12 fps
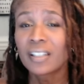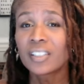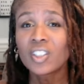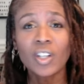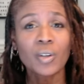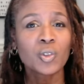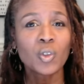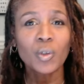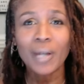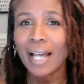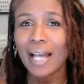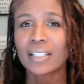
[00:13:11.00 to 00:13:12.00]
you know, you
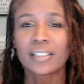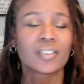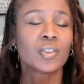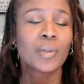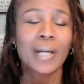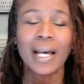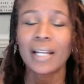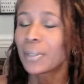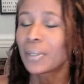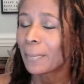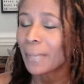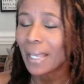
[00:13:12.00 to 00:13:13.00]
gotta
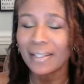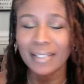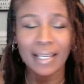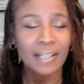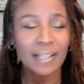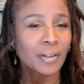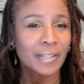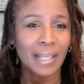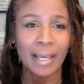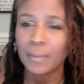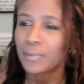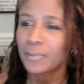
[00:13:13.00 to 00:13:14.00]
put a Band-Aid on
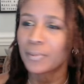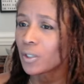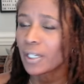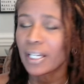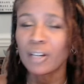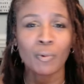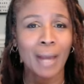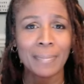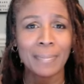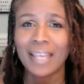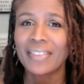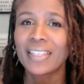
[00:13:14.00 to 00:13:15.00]
that tourniquet, wrap
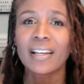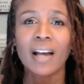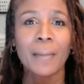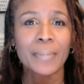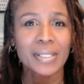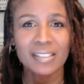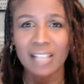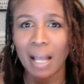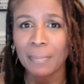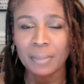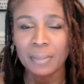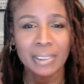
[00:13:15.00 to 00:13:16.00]
that thing up and stop
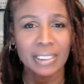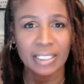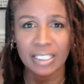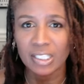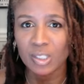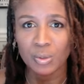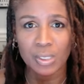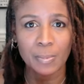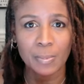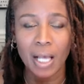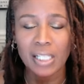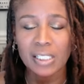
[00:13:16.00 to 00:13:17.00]
the bleeding as soon as
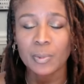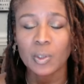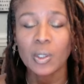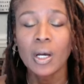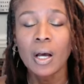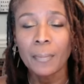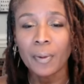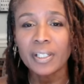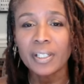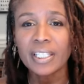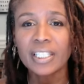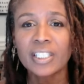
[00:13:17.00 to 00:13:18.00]
possible. Part of
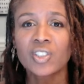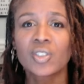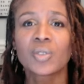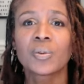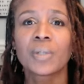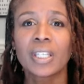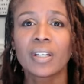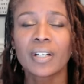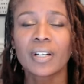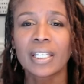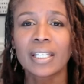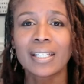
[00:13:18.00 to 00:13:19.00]
the issue here
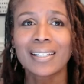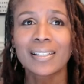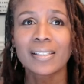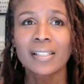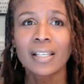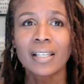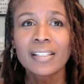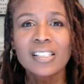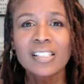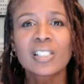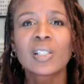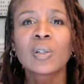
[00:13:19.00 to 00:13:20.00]
is
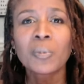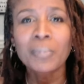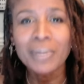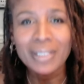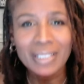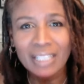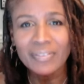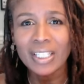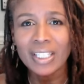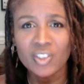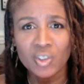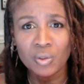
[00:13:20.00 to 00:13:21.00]
still believing
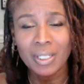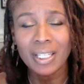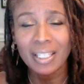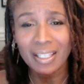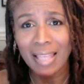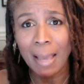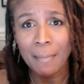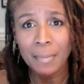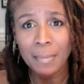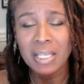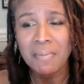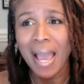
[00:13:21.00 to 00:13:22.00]
that you can get that
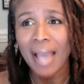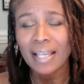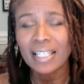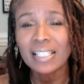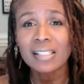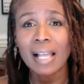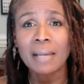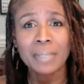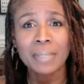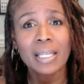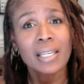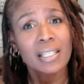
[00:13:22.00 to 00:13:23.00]
money back. It's like
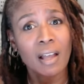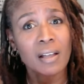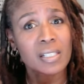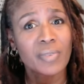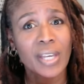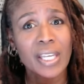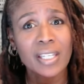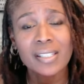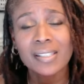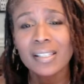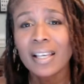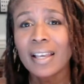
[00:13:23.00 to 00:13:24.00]
being in Las Vegas